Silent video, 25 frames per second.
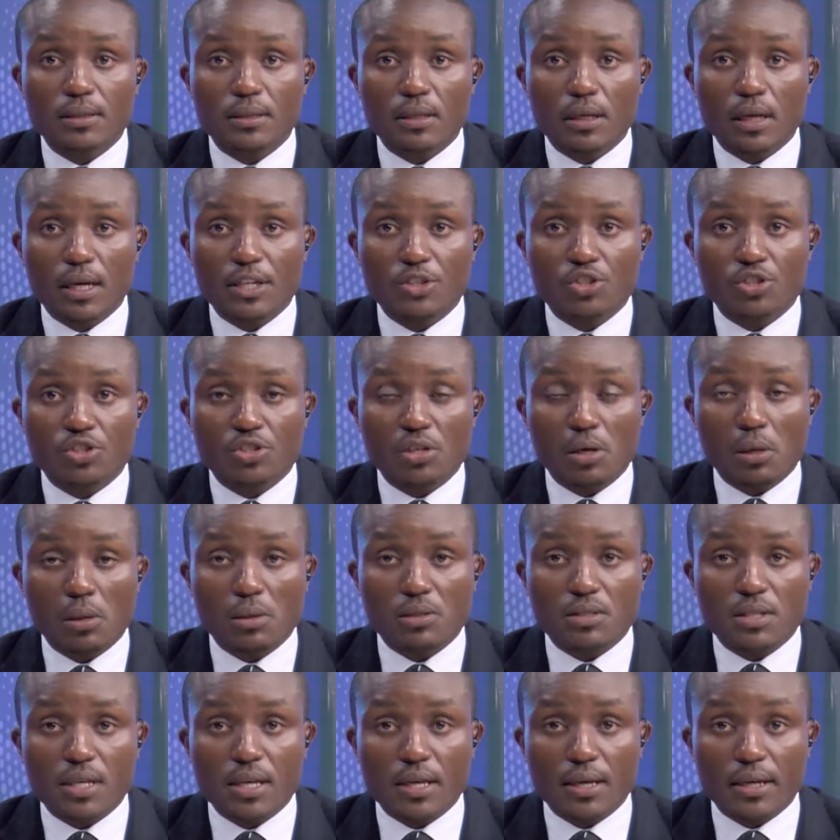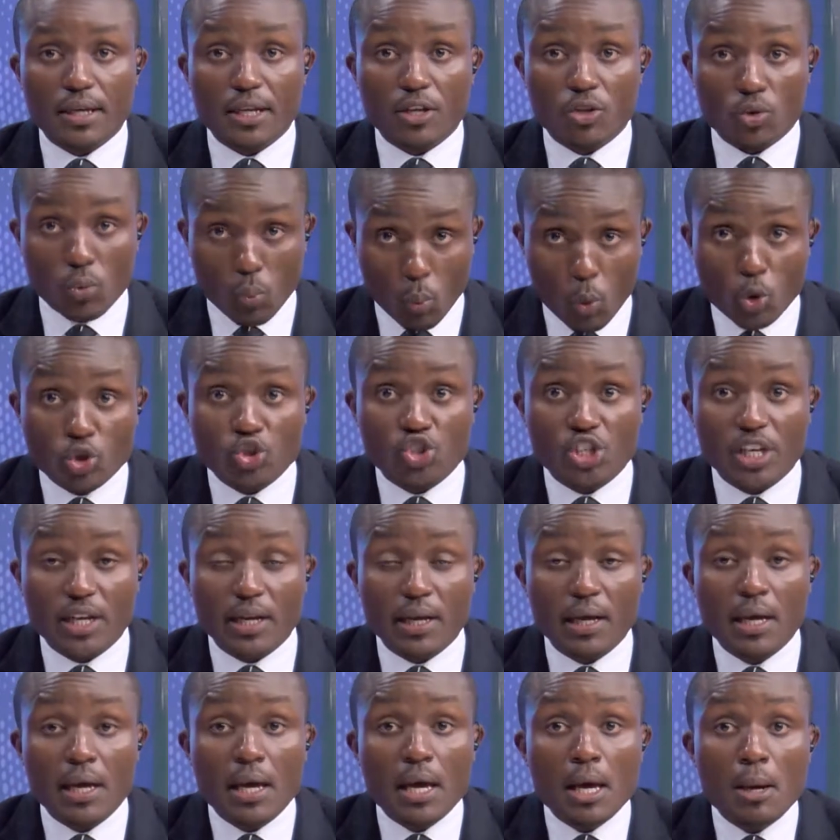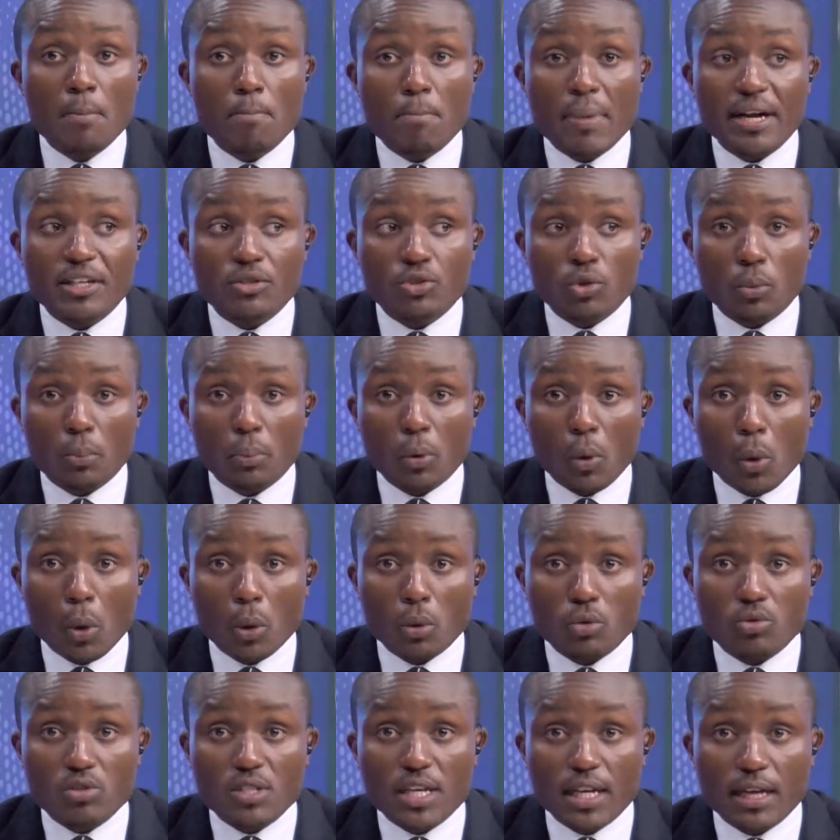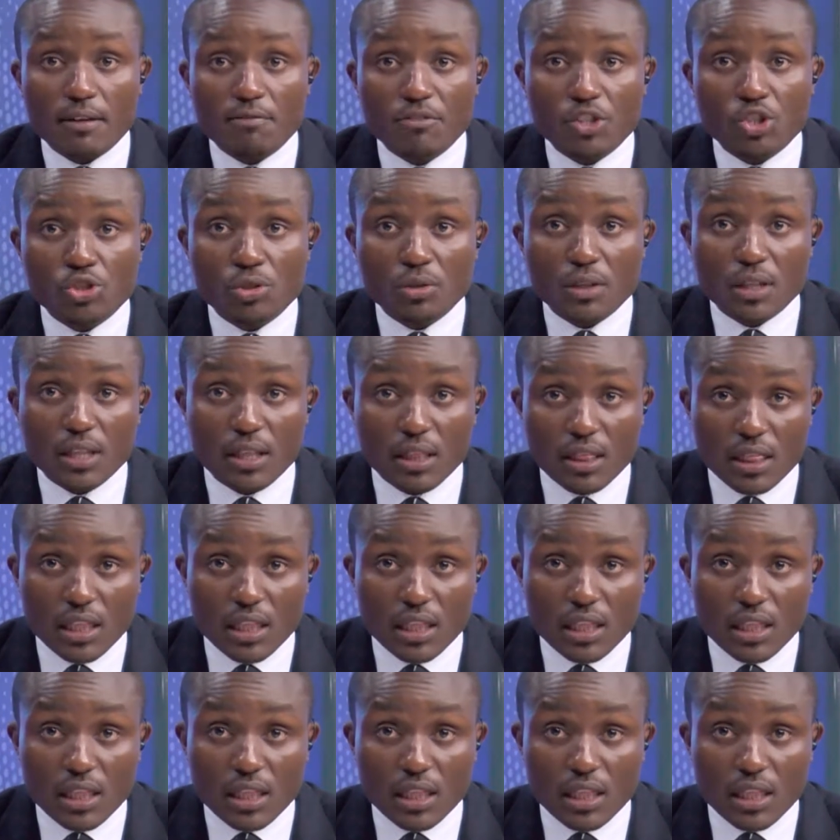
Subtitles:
Elijah Charles Kiage. You're watching Metropole Television.